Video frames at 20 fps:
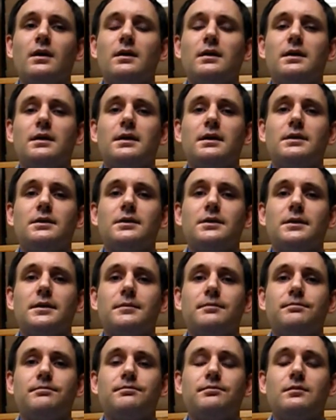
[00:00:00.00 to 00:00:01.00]
And
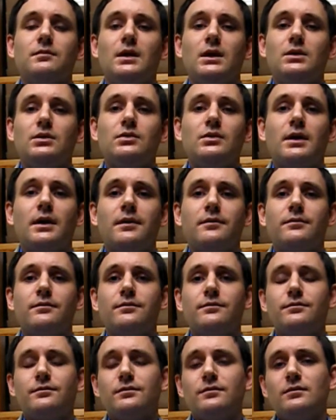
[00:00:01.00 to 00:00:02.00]
um, they do have,
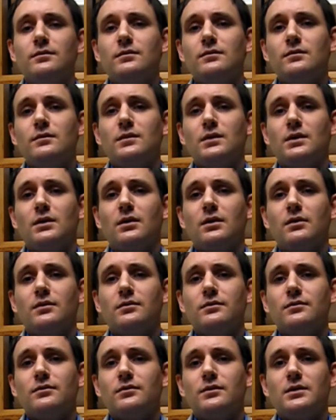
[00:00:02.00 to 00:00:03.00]
you know,
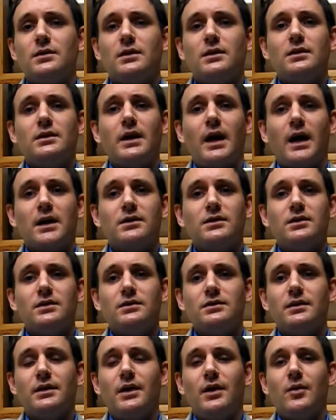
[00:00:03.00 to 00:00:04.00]

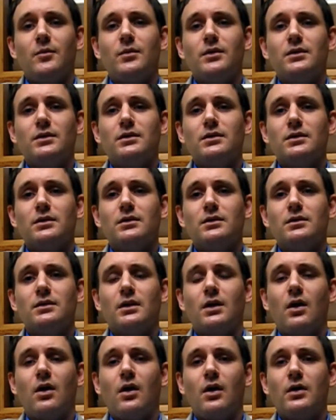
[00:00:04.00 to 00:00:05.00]
taxis there, but uh, the
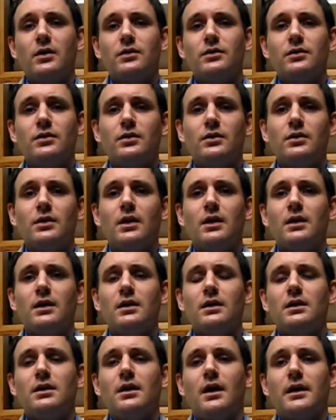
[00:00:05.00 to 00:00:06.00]
cars are
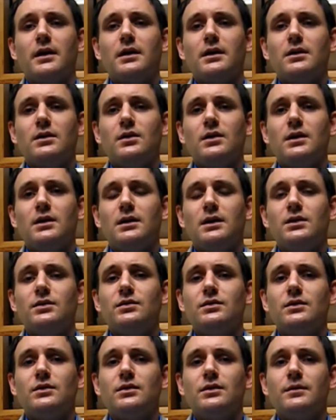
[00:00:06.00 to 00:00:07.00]
not in good
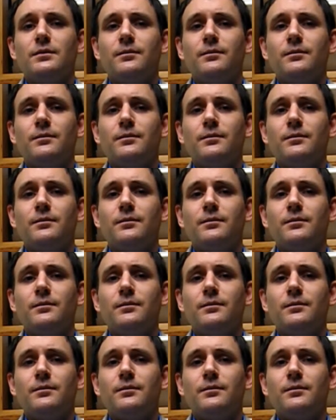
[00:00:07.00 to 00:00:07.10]
condition.